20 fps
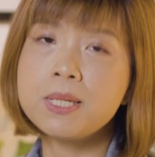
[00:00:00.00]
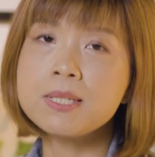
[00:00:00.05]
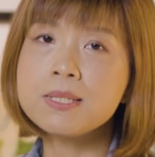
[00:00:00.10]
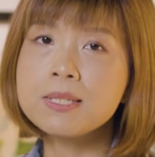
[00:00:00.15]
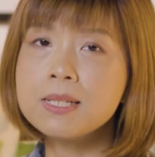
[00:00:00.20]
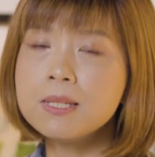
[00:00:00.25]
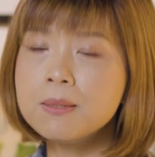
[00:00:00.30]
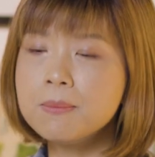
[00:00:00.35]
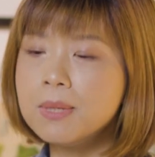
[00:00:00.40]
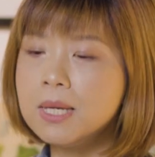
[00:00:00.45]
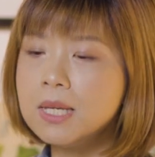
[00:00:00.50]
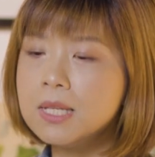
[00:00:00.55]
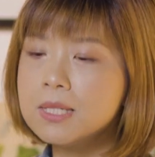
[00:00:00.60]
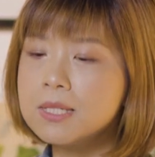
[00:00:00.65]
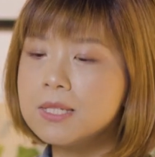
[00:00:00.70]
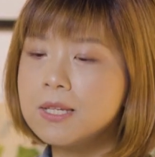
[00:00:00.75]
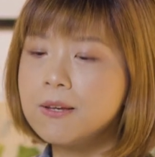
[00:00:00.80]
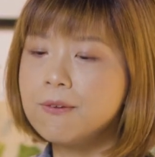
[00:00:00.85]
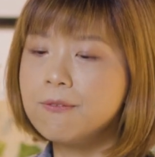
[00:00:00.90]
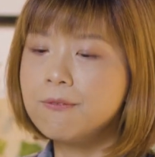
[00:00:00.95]
Basically
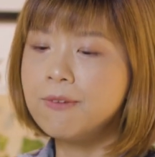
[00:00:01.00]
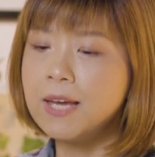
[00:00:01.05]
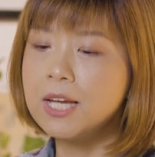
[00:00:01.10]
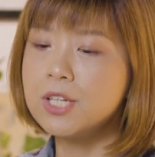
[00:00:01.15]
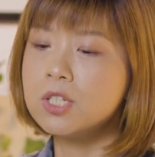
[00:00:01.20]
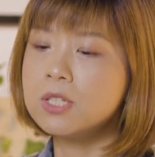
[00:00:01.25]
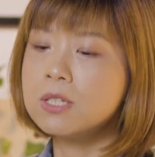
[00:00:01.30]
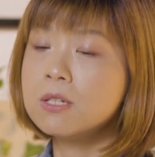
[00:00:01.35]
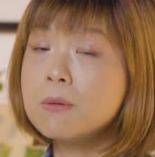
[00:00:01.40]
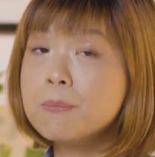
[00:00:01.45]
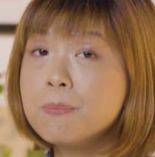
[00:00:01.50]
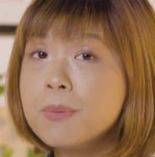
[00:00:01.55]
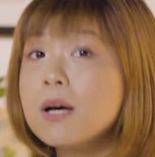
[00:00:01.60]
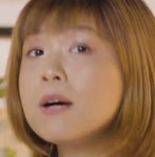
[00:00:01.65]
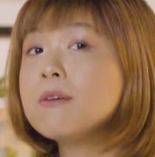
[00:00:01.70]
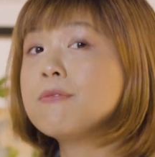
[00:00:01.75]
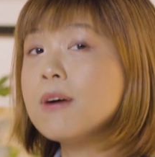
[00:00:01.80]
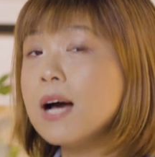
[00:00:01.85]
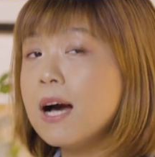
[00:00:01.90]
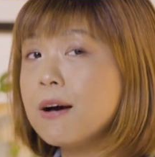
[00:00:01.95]
means a vaginal
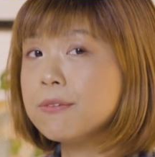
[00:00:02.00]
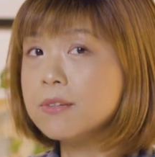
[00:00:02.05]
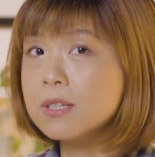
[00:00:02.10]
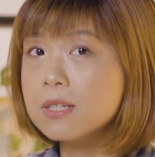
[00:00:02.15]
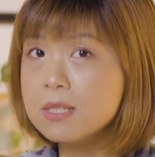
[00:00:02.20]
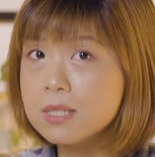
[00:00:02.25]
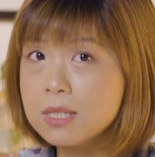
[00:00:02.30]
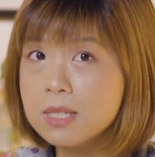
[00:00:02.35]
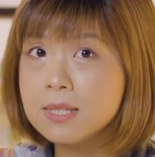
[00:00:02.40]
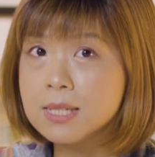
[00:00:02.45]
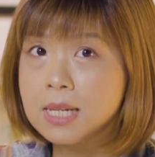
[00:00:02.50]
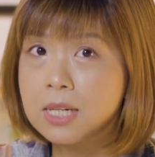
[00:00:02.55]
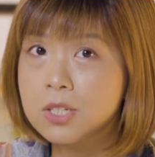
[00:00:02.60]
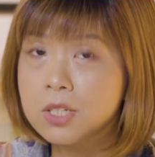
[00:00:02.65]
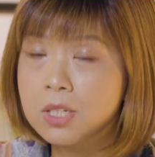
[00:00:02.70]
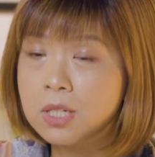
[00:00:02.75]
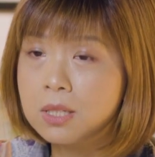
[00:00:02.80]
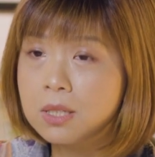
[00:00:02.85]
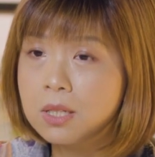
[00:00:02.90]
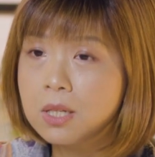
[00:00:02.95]
birth after
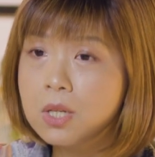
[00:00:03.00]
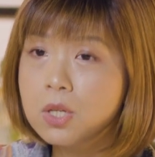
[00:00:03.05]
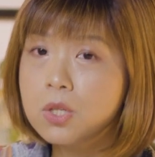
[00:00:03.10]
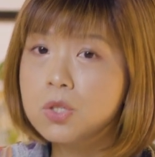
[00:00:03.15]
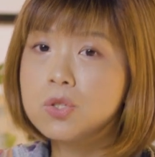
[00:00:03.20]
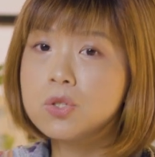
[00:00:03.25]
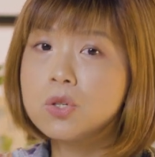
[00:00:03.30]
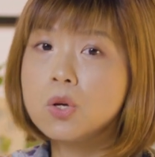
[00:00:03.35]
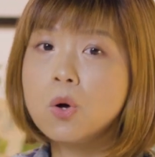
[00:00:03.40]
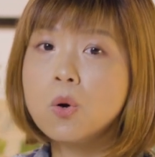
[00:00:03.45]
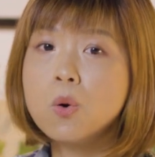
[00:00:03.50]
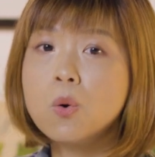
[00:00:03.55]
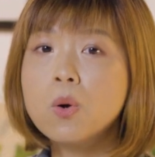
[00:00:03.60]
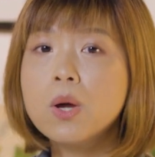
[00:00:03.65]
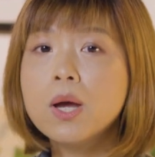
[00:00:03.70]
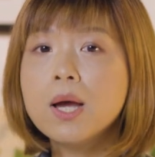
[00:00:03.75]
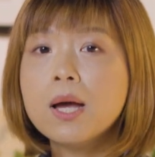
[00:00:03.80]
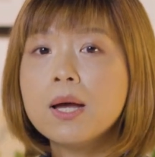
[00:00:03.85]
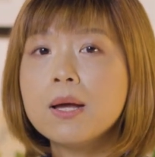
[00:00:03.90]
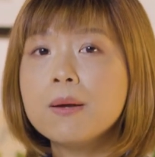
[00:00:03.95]
C-section.
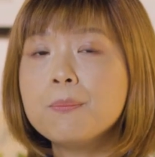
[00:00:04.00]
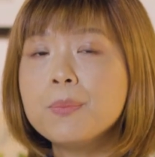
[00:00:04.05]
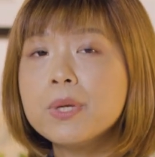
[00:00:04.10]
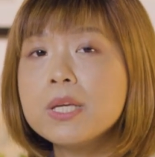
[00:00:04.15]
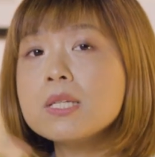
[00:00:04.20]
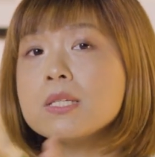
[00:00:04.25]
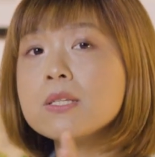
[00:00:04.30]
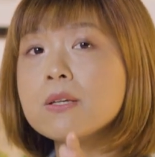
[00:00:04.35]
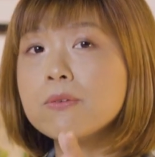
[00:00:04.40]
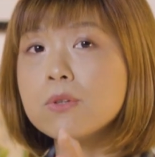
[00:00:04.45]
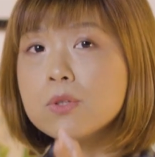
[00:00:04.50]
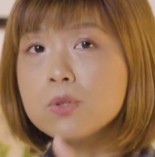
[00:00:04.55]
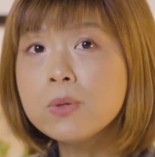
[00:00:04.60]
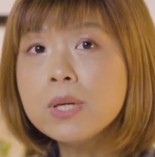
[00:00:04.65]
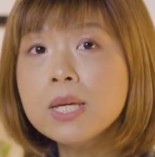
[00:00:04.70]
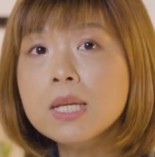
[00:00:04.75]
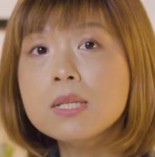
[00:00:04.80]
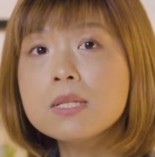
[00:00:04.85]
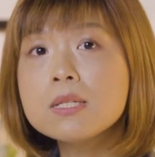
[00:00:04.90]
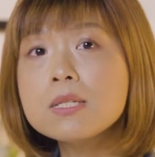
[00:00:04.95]
So because of the
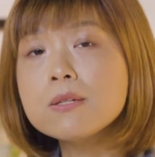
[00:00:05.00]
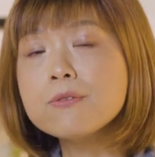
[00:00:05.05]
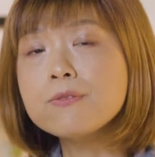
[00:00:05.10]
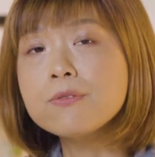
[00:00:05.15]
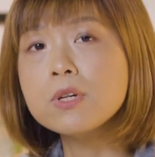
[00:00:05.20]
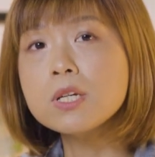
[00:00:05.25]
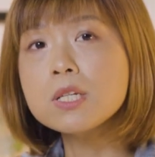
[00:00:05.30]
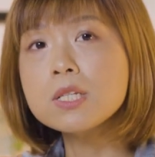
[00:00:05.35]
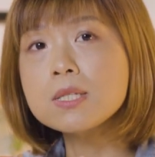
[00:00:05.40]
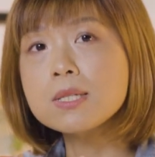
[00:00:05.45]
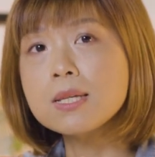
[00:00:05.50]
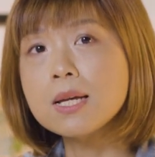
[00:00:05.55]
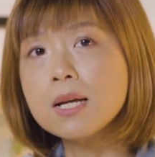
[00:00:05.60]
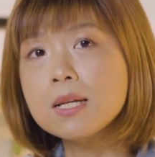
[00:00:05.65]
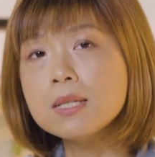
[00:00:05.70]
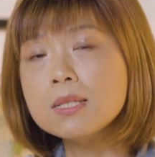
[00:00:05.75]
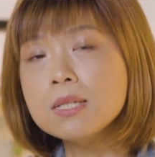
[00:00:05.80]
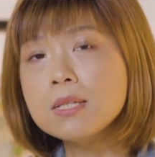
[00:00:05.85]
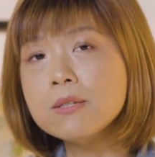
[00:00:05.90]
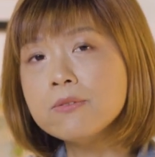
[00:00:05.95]
twins, the first
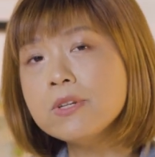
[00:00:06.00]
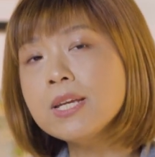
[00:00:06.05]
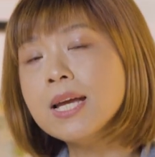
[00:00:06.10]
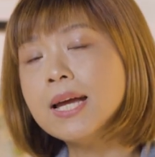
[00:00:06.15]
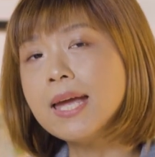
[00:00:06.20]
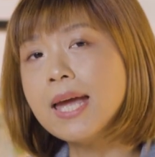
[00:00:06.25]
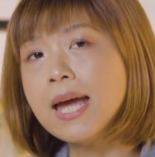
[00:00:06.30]
uh, delivery I